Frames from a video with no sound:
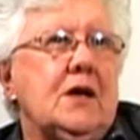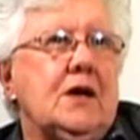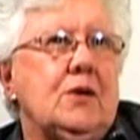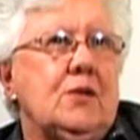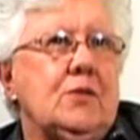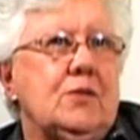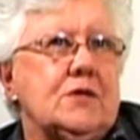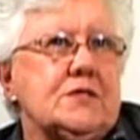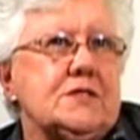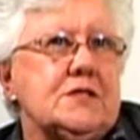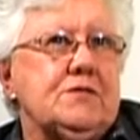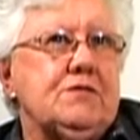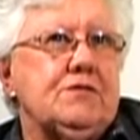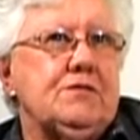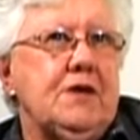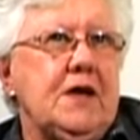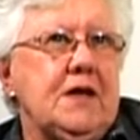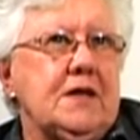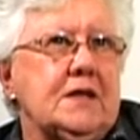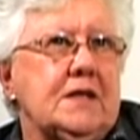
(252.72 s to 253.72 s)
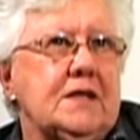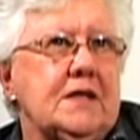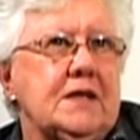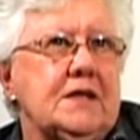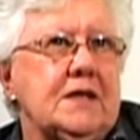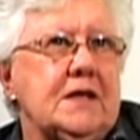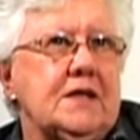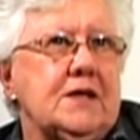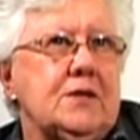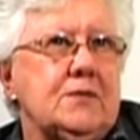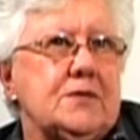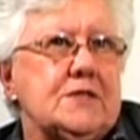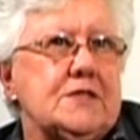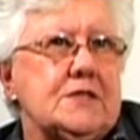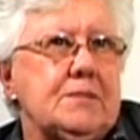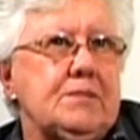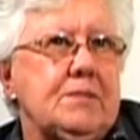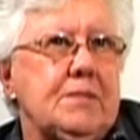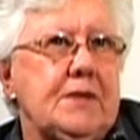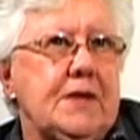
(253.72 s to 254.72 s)
was the fact that it was
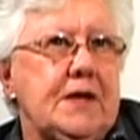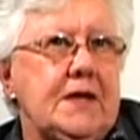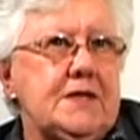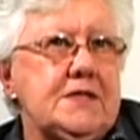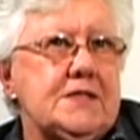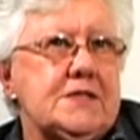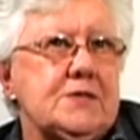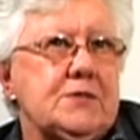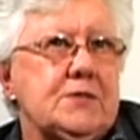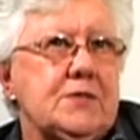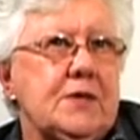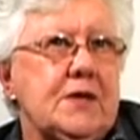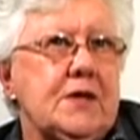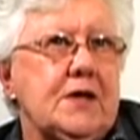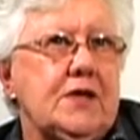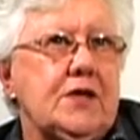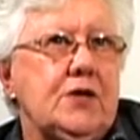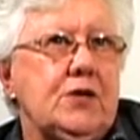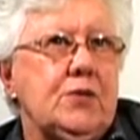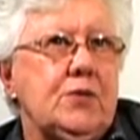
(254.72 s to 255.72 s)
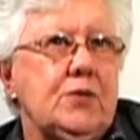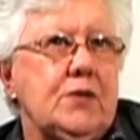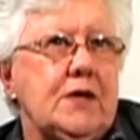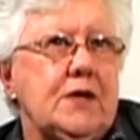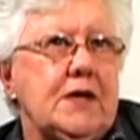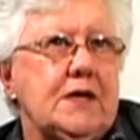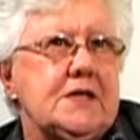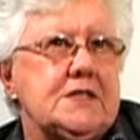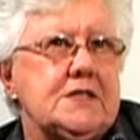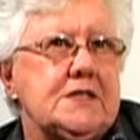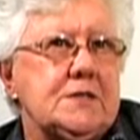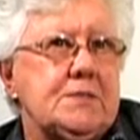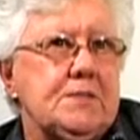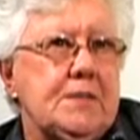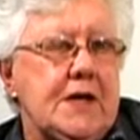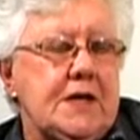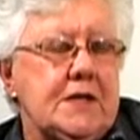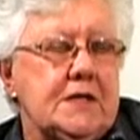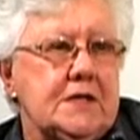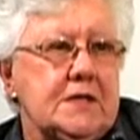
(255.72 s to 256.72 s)
a place where you were
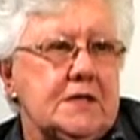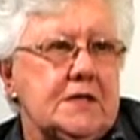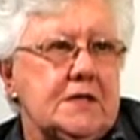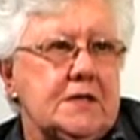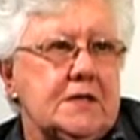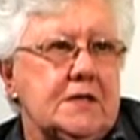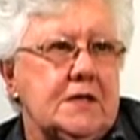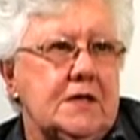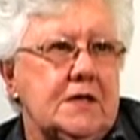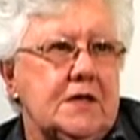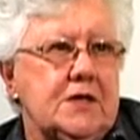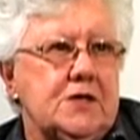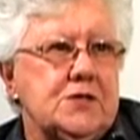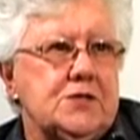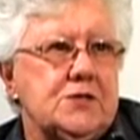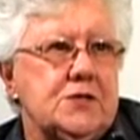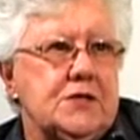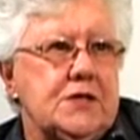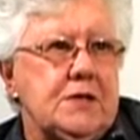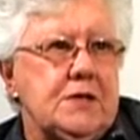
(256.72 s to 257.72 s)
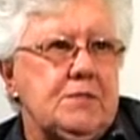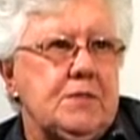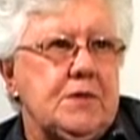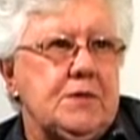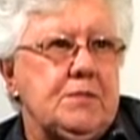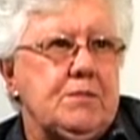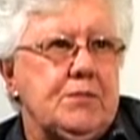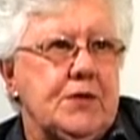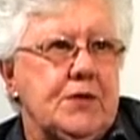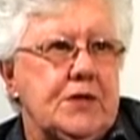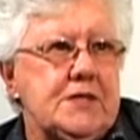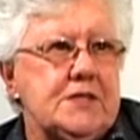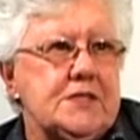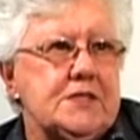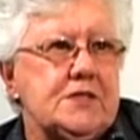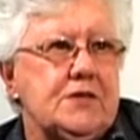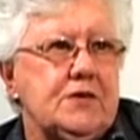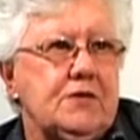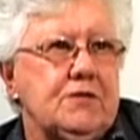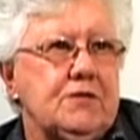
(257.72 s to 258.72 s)
expected to keep
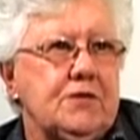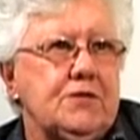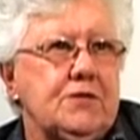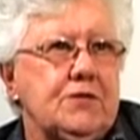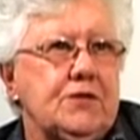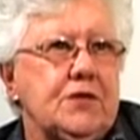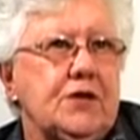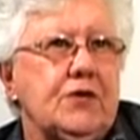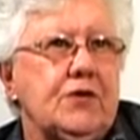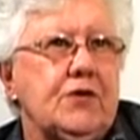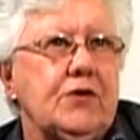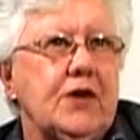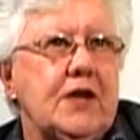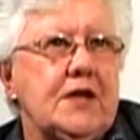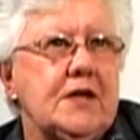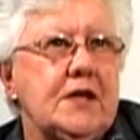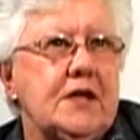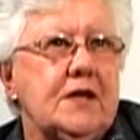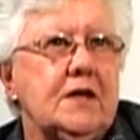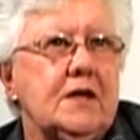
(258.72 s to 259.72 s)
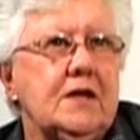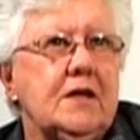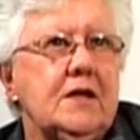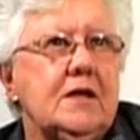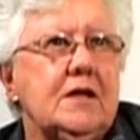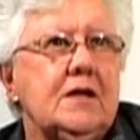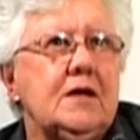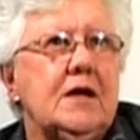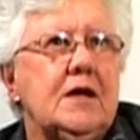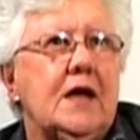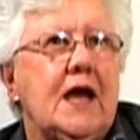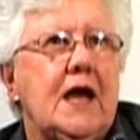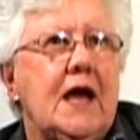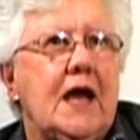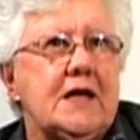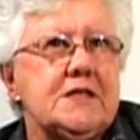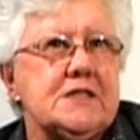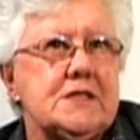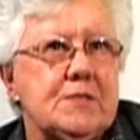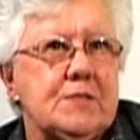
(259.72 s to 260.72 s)
abreast of the theoretical
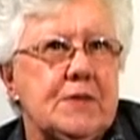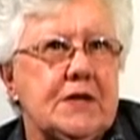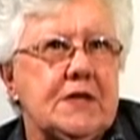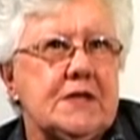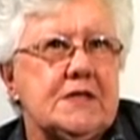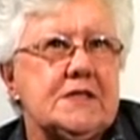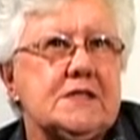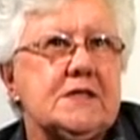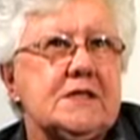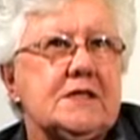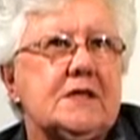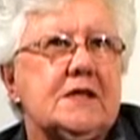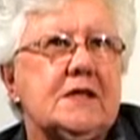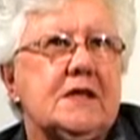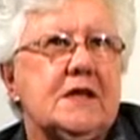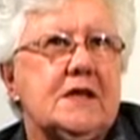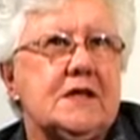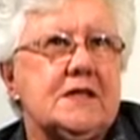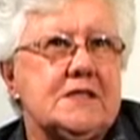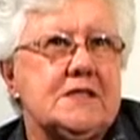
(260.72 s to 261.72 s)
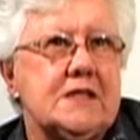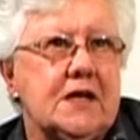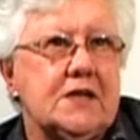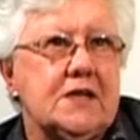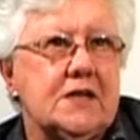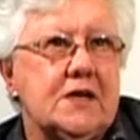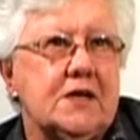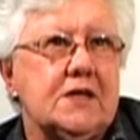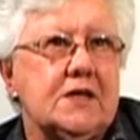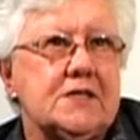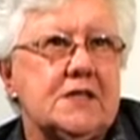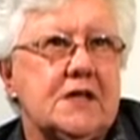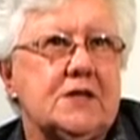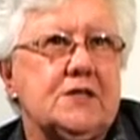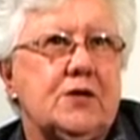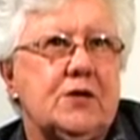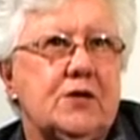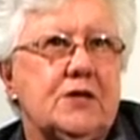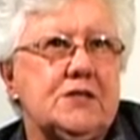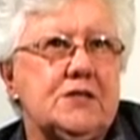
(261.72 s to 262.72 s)
aspects in
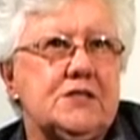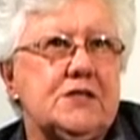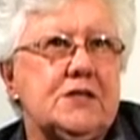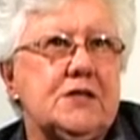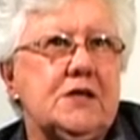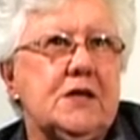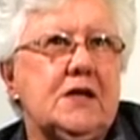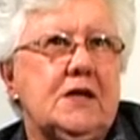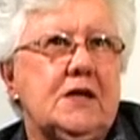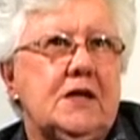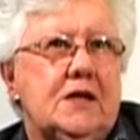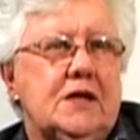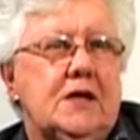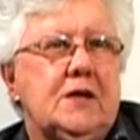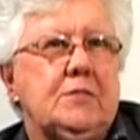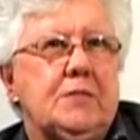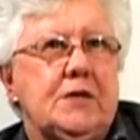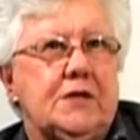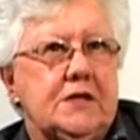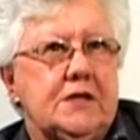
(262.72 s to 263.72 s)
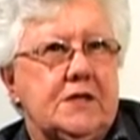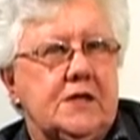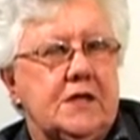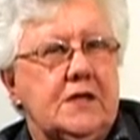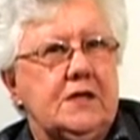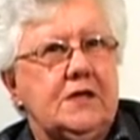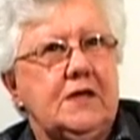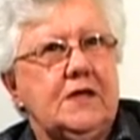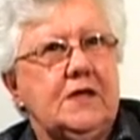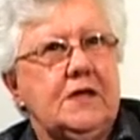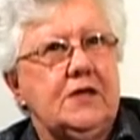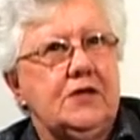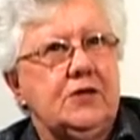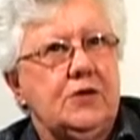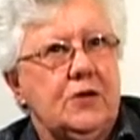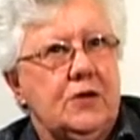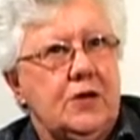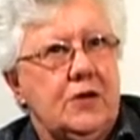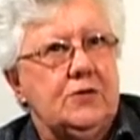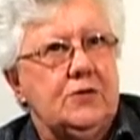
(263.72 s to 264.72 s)
psychology, particularly in
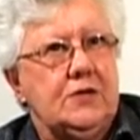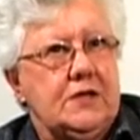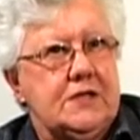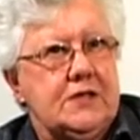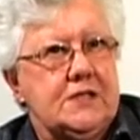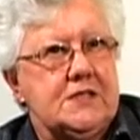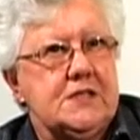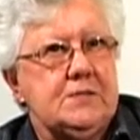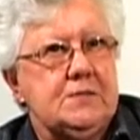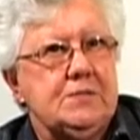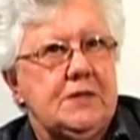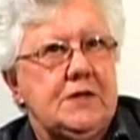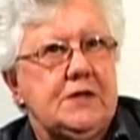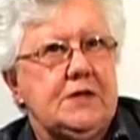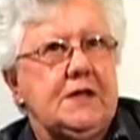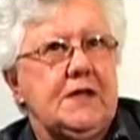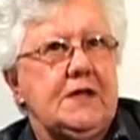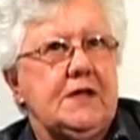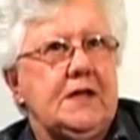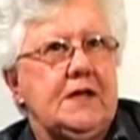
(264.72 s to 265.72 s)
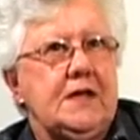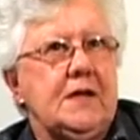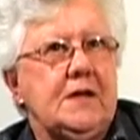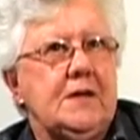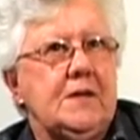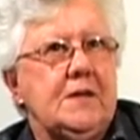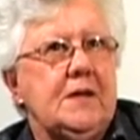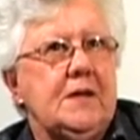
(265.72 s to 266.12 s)
your own discipline then,